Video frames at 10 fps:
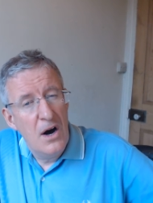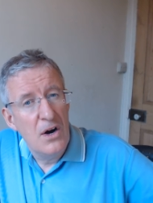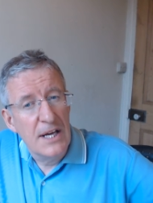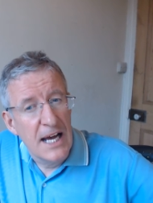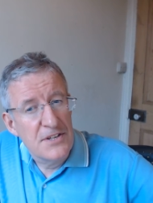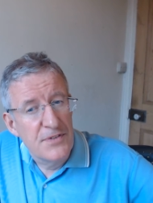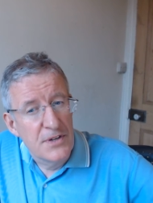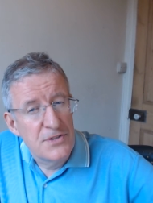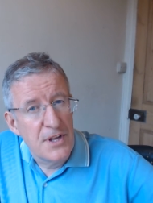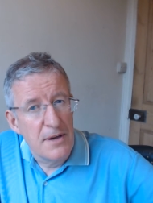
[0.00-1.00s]
Are cash flow
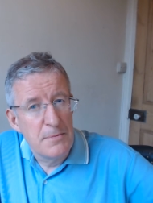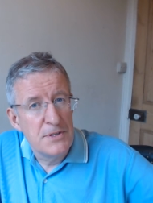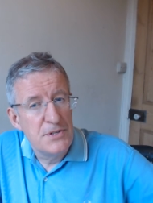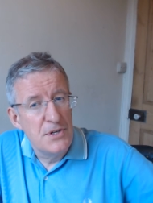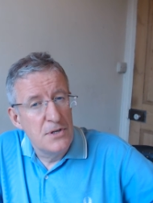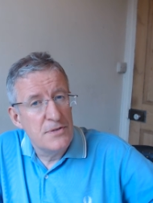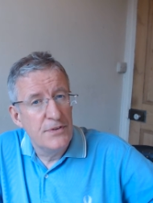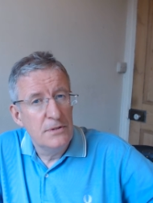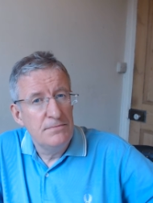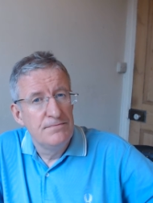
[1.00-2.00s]
statements
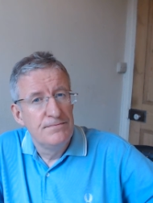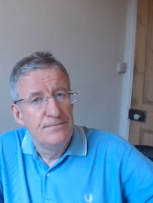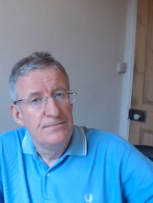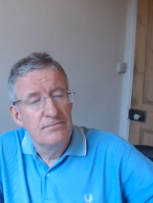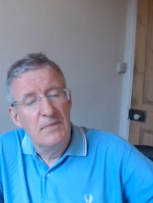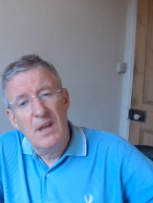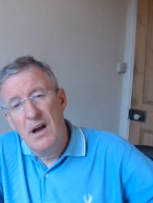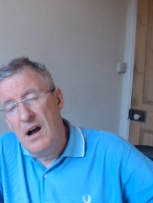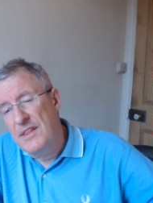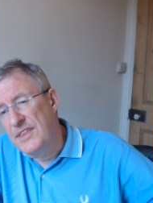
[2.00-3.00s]
useful?
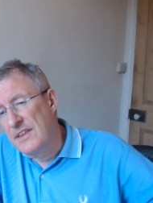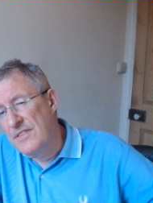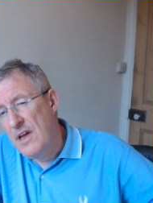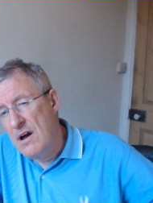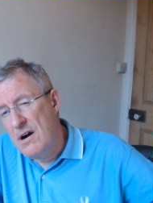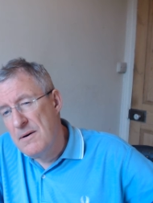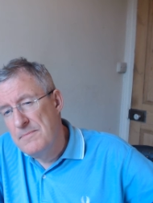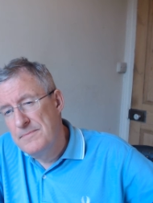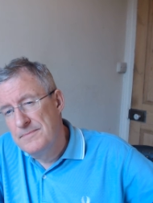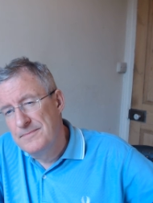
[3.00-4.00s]
I think they are.
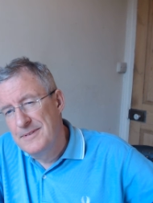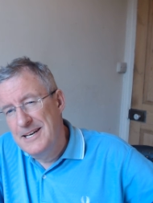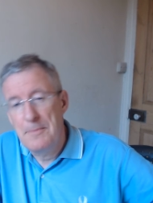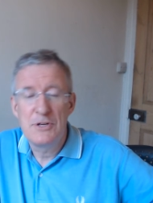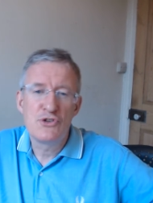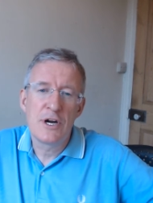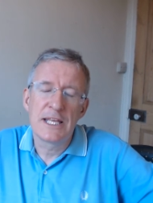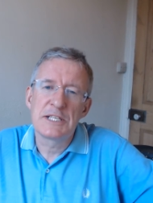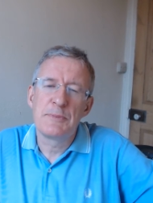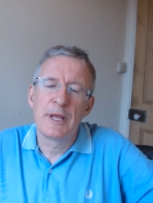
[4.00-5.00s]
Let me try and
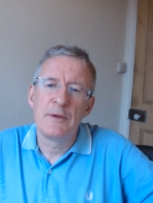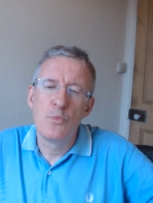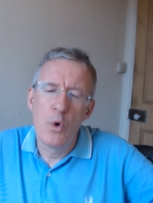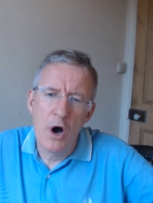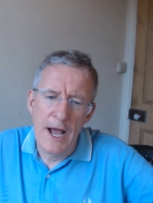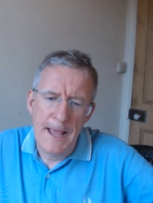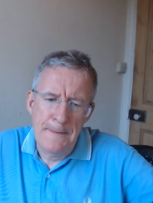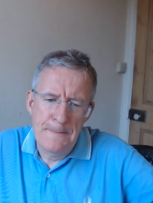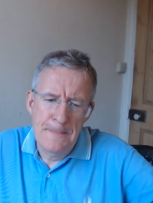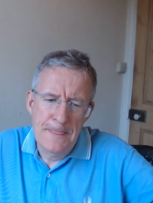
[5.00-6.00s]
explain why.
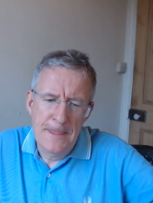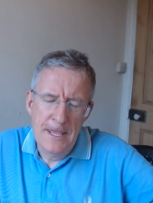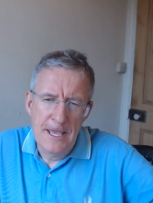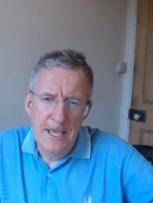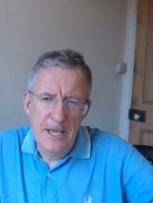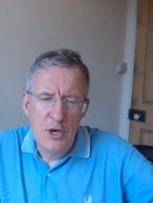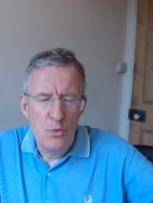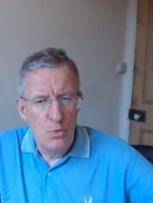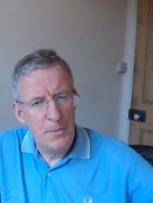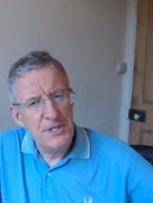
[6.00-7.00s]

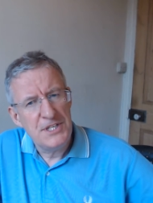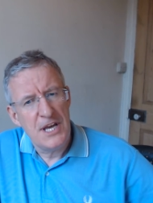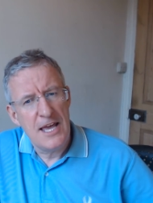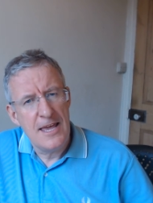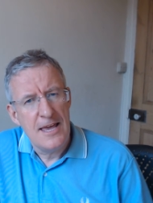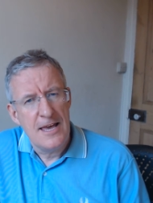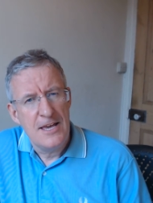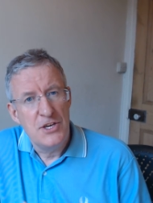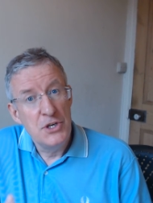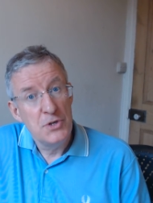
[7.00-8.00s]
When we say
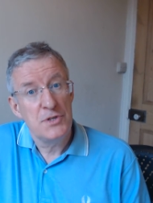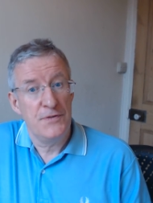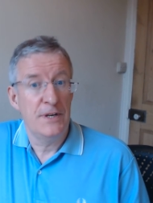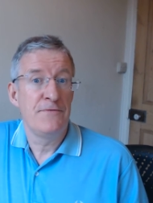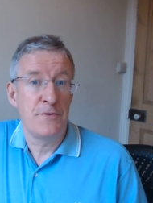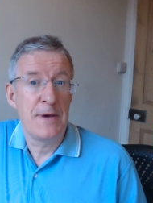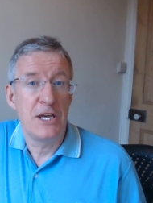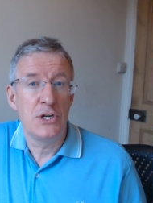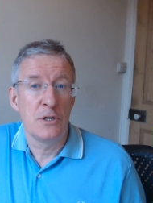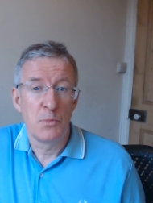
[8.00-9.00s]
useful
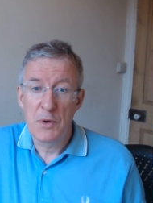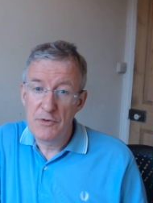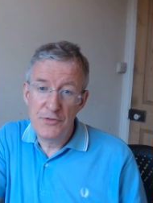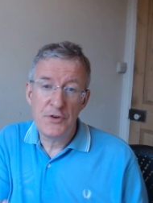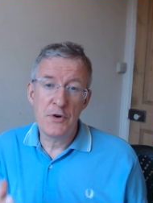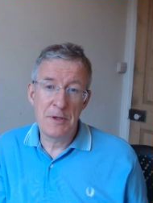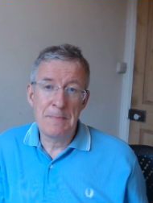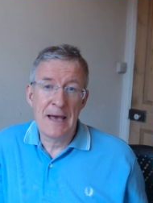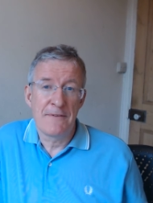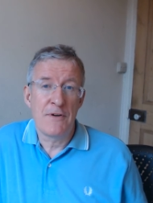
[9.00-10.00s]
information, we're referring
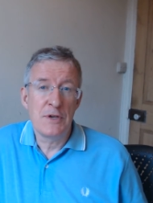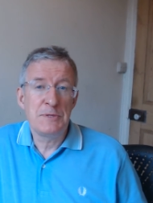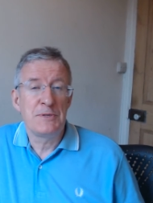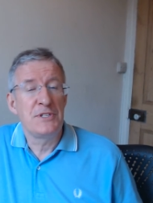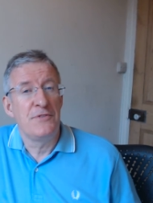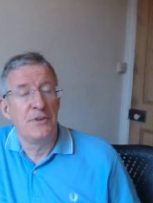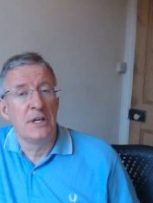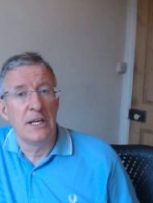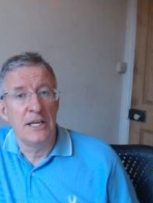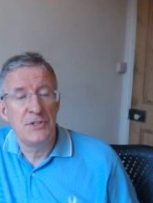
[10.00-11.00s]
back very
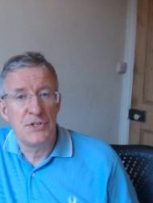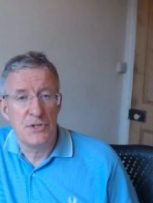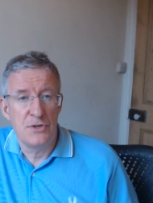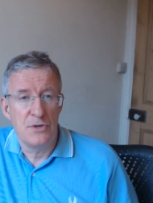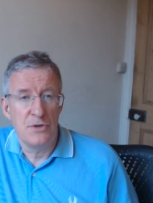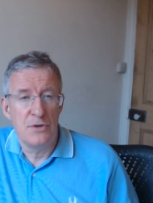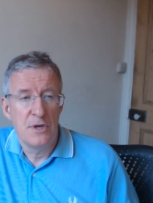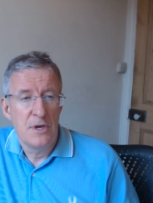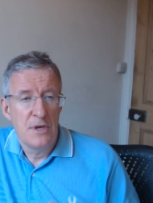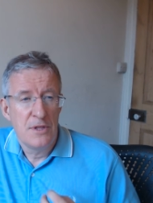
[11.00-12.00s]
specifically to
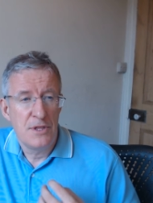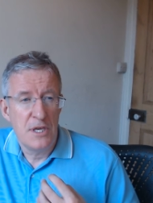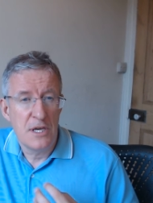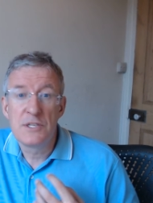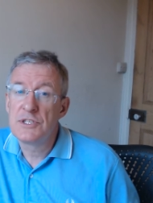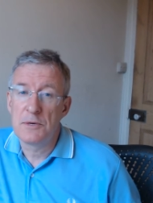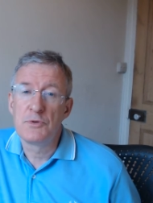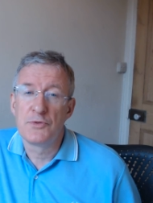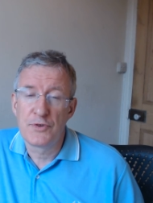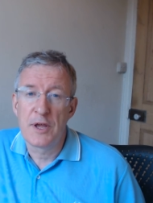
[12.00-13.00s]
the
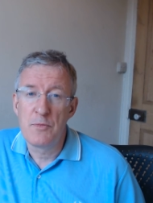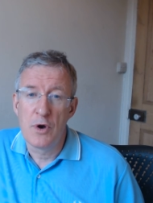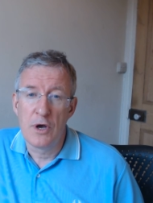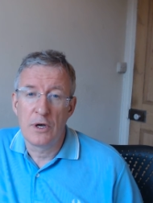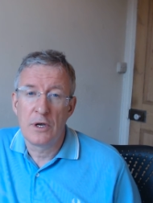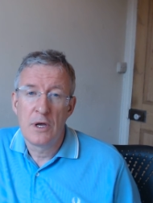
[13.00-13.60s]
conceptual framework.